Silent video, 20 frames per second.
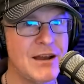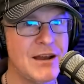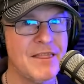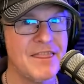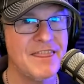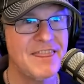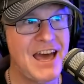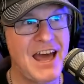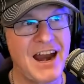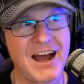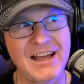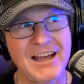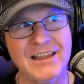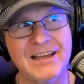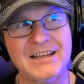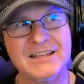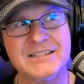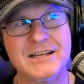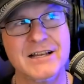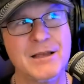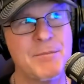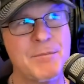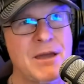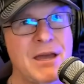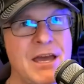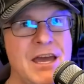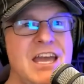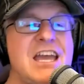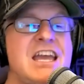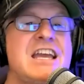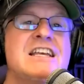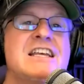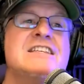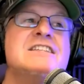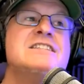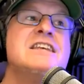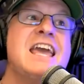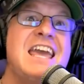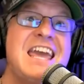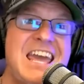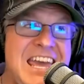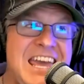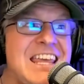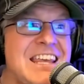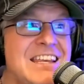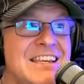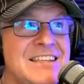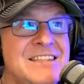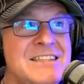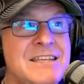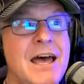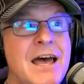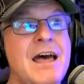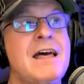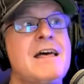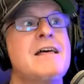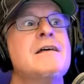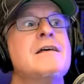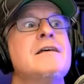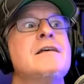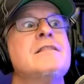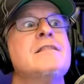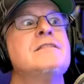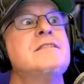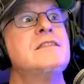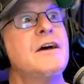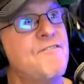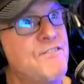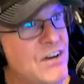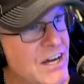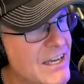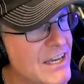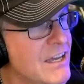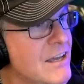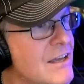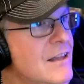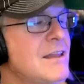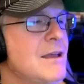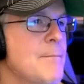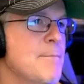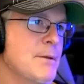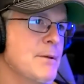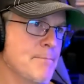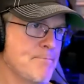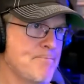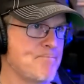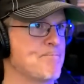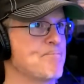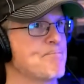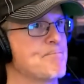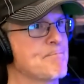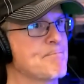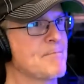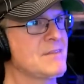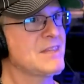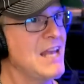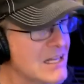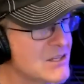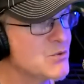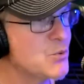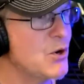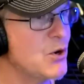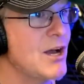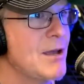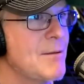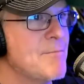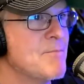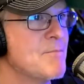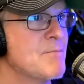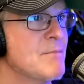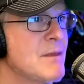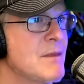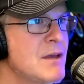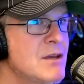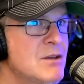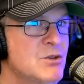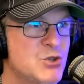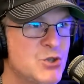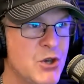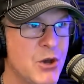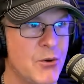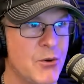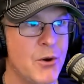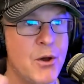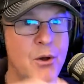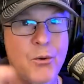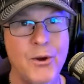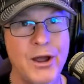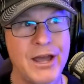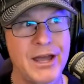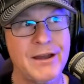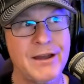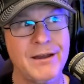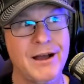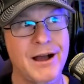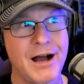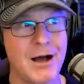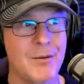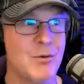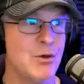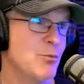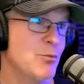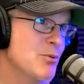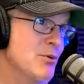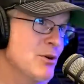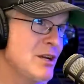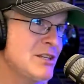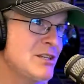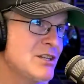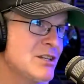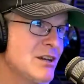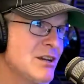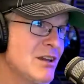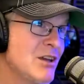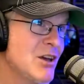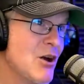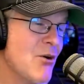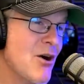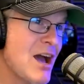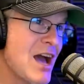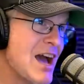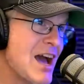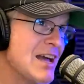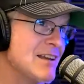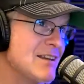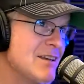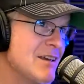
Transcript: That highlights clip is, is the fucking clip. That's why. So when Abba and Preach go at